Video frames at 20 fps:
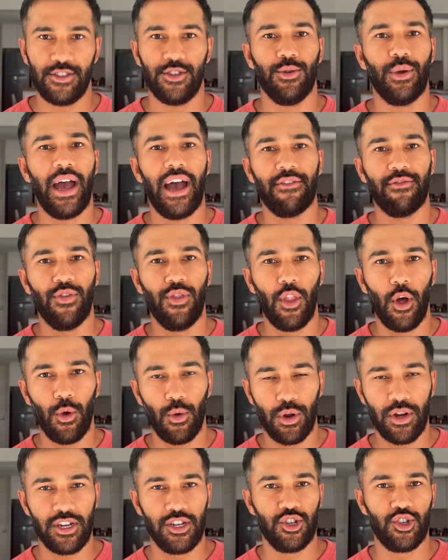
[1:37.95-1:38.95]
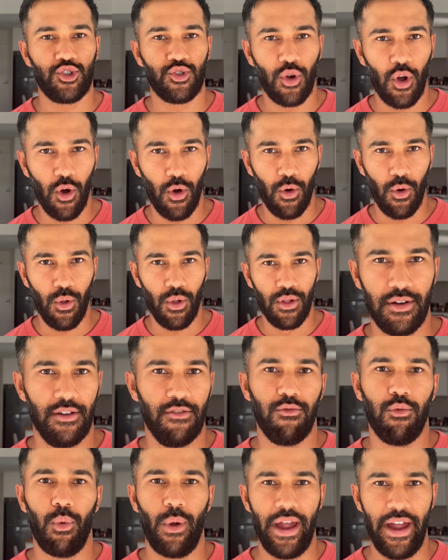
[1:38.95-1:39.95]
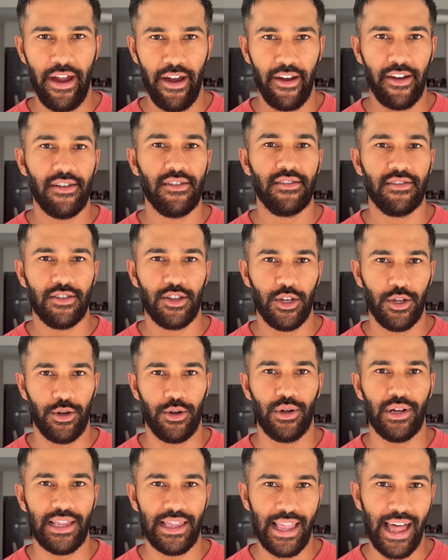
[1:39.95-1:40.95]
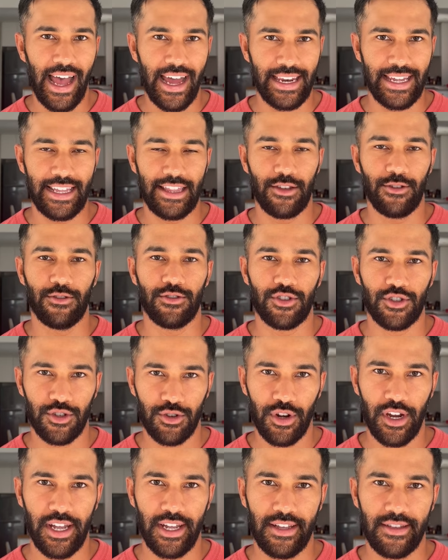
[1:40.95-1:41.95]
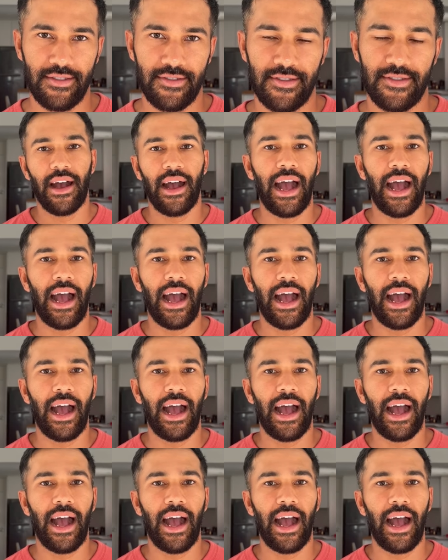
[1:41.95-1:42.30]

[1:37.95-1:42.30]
You have no control of where you're aligning those strings.